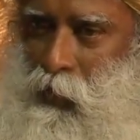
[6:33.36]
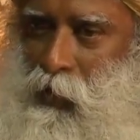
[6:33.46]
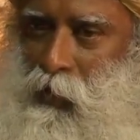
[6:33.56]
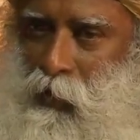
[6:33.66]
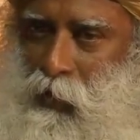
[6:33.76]
to
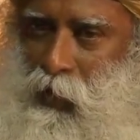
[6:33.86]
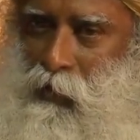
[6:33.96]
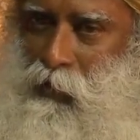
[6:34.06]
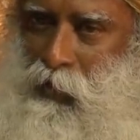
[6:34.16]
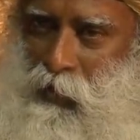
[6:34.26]
hang
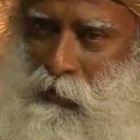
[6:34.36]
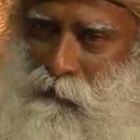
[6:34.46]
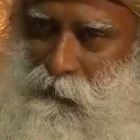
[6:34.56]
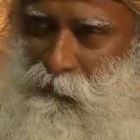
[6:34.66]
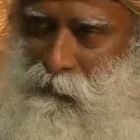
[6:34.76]
around and
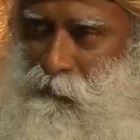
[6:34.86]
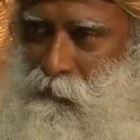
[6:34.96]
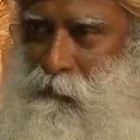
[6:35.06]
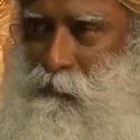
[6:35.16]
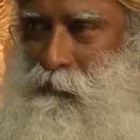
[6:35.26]
live,
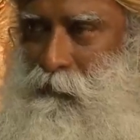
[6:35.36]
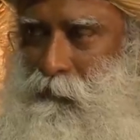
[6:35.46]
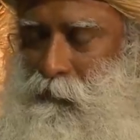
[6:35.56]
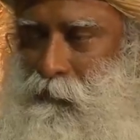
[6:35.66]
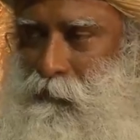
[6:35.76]

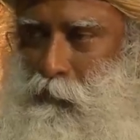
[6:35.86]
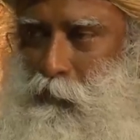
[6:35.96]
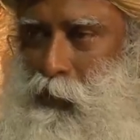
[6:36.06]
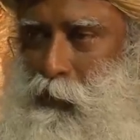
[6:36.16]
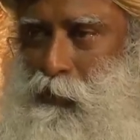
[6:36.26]

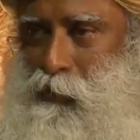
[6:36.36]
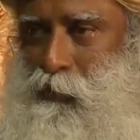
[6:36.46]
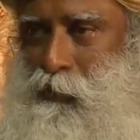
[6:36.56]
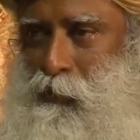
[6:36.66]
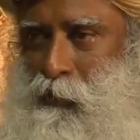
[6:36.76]

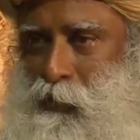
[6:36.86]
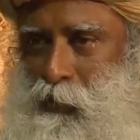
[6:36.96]
because